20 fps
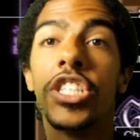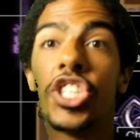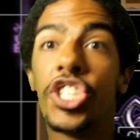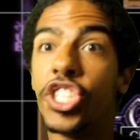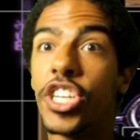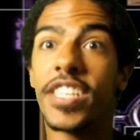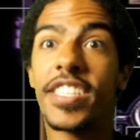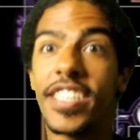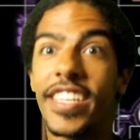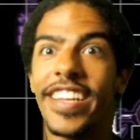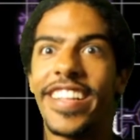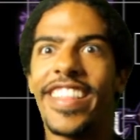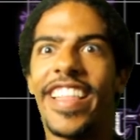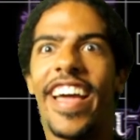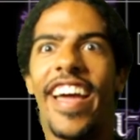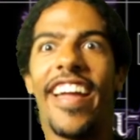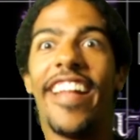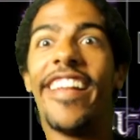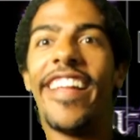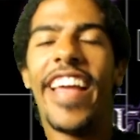Just like
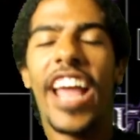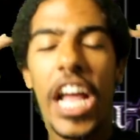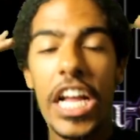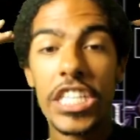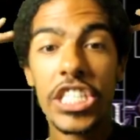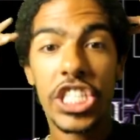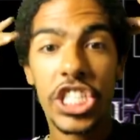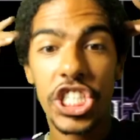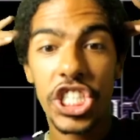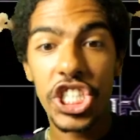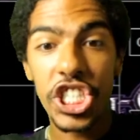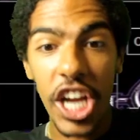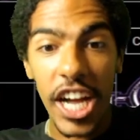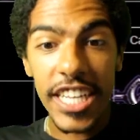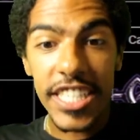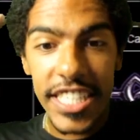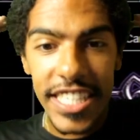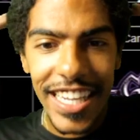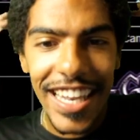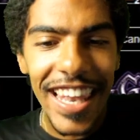that.
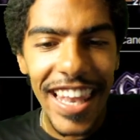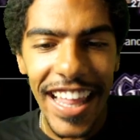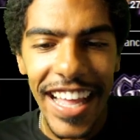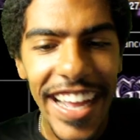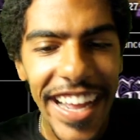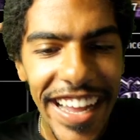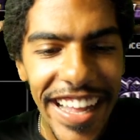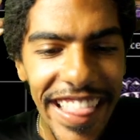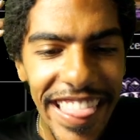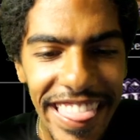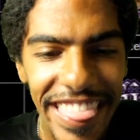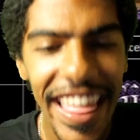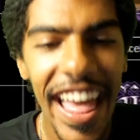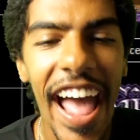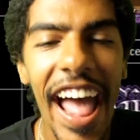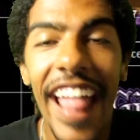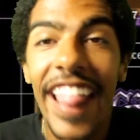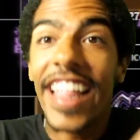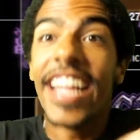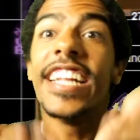Just like
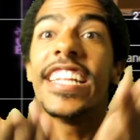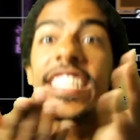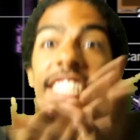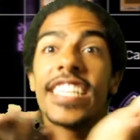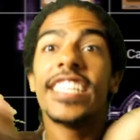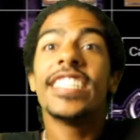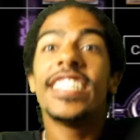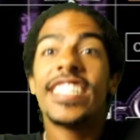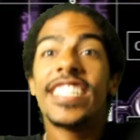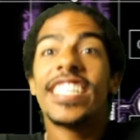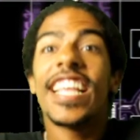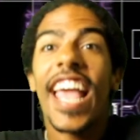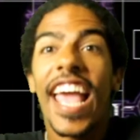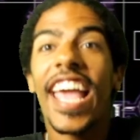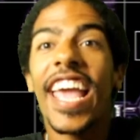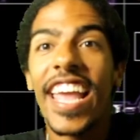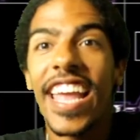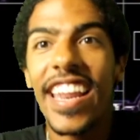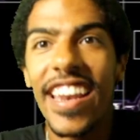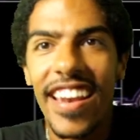that. It's
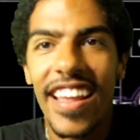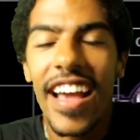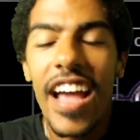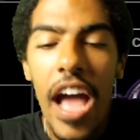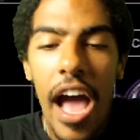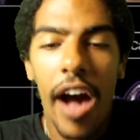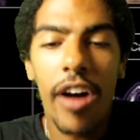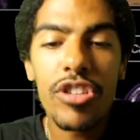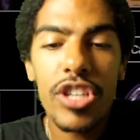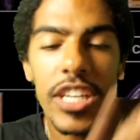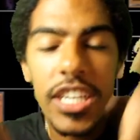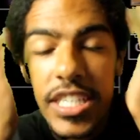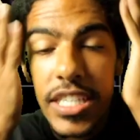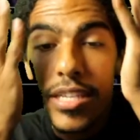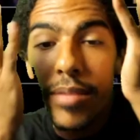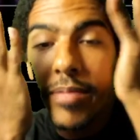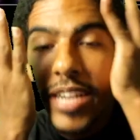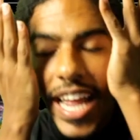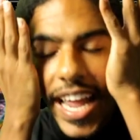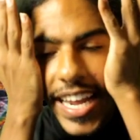insane. I was gonna
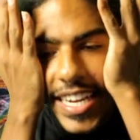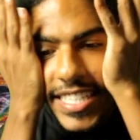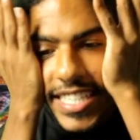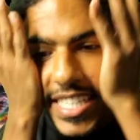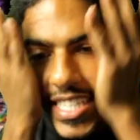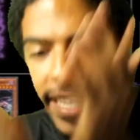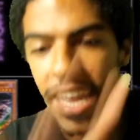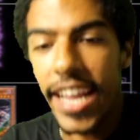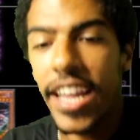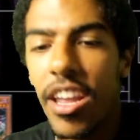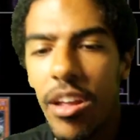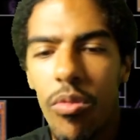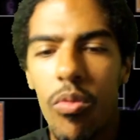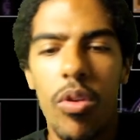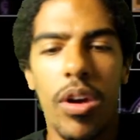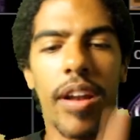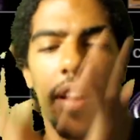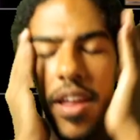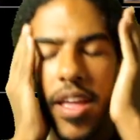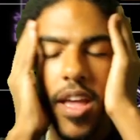summon a second
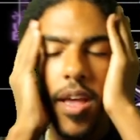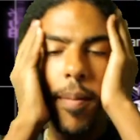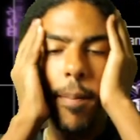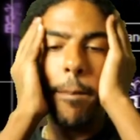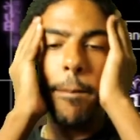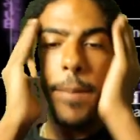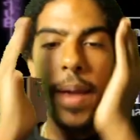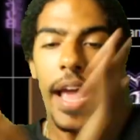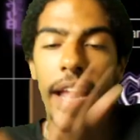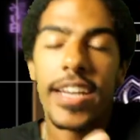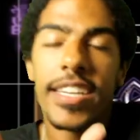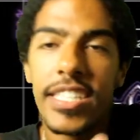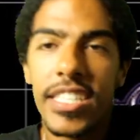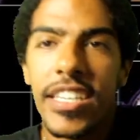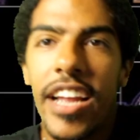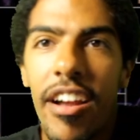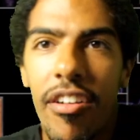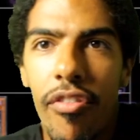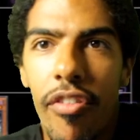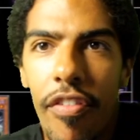one. Banish
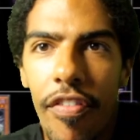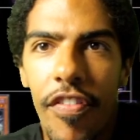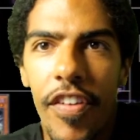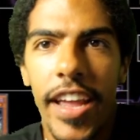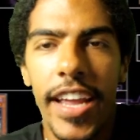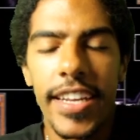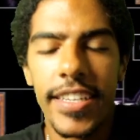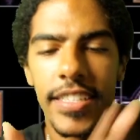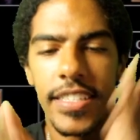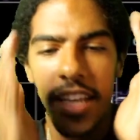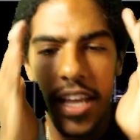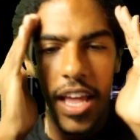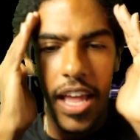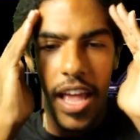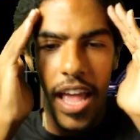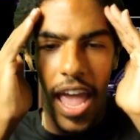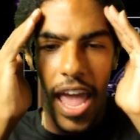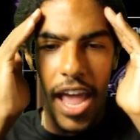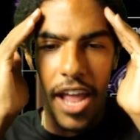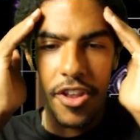Necroface
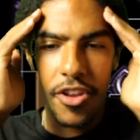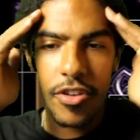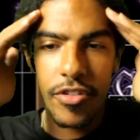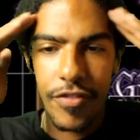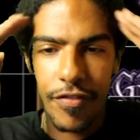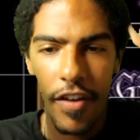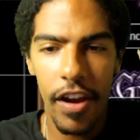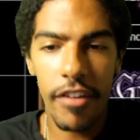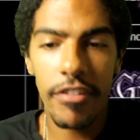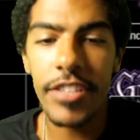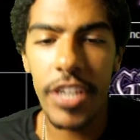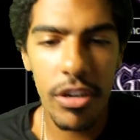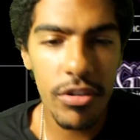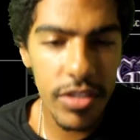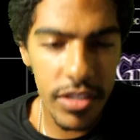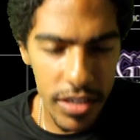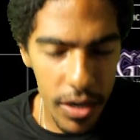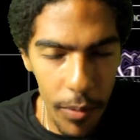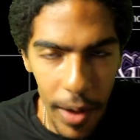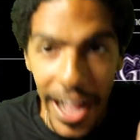and use Fairy Tale
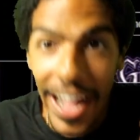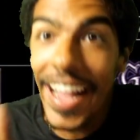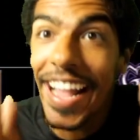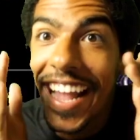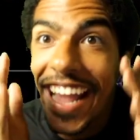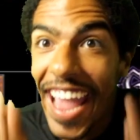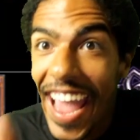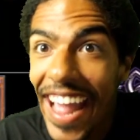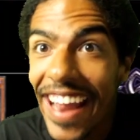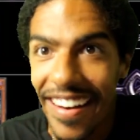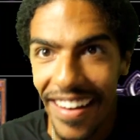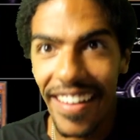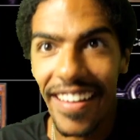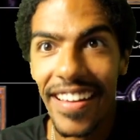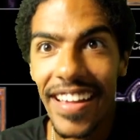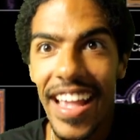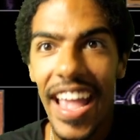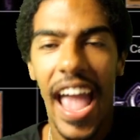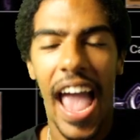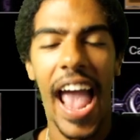Snow again
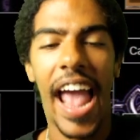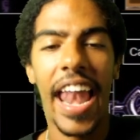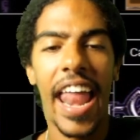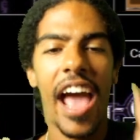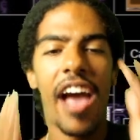and